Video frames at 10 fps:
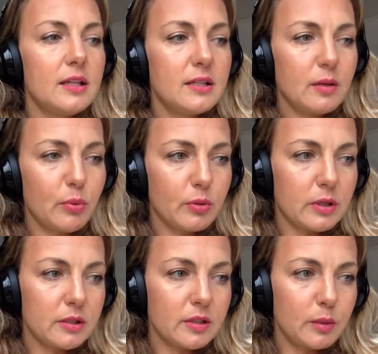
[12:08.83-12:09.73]

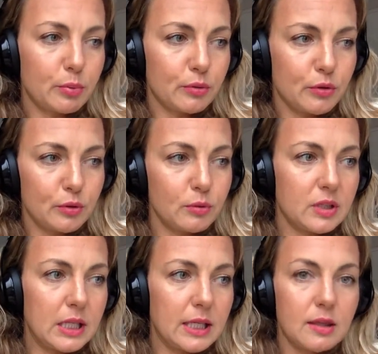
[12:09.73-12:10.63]
temporarily
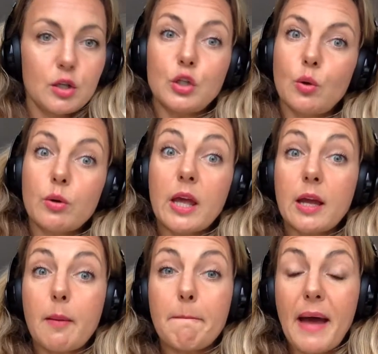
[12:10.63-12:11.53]
pursued the
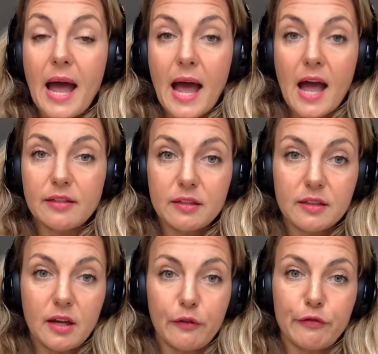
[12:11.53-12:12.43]
yogic path
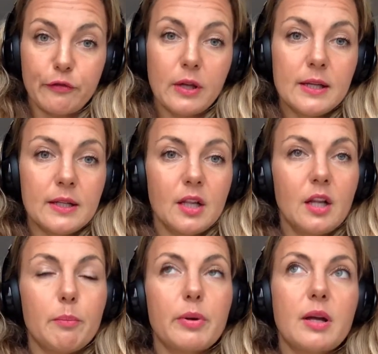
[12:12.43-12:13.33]
of
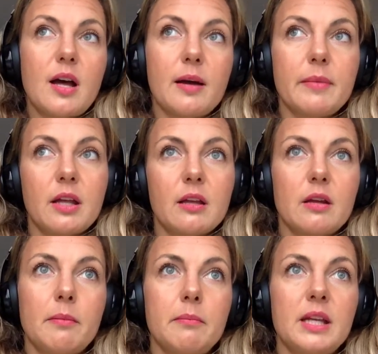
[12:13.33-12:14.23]
becoming
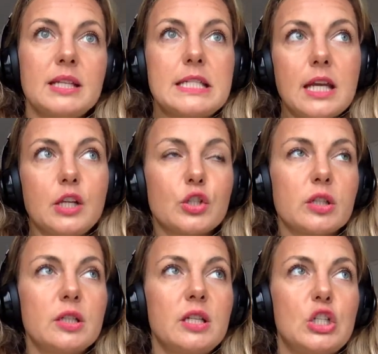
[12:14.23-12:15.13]
a
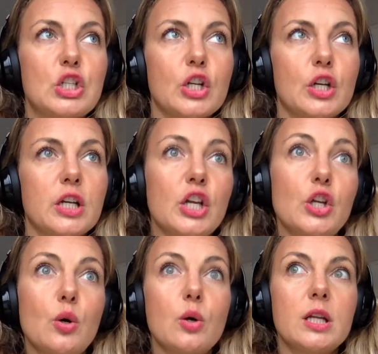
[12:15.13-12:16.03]
meditation teacher and a
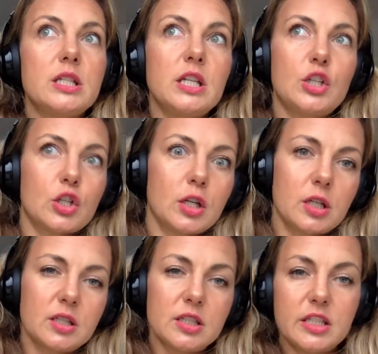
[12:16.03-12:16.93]
yoga teacher
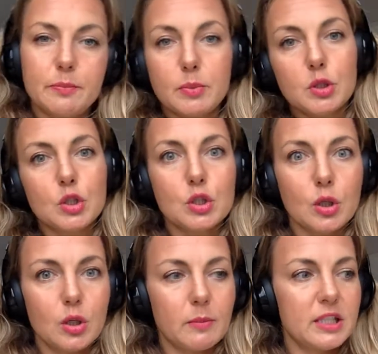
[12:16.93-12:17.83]
and
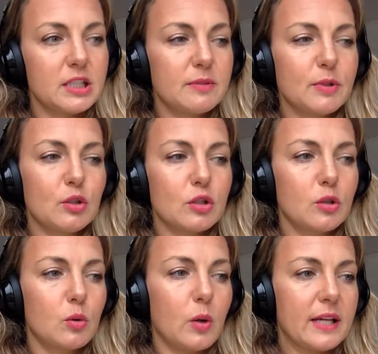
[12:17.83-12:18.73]
on my spiritual
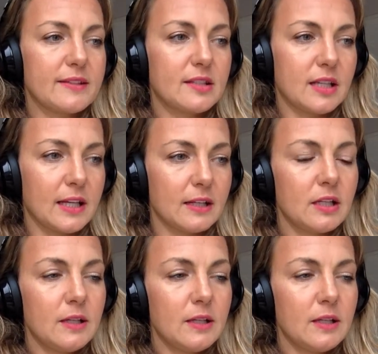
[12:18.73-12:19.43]
quest. And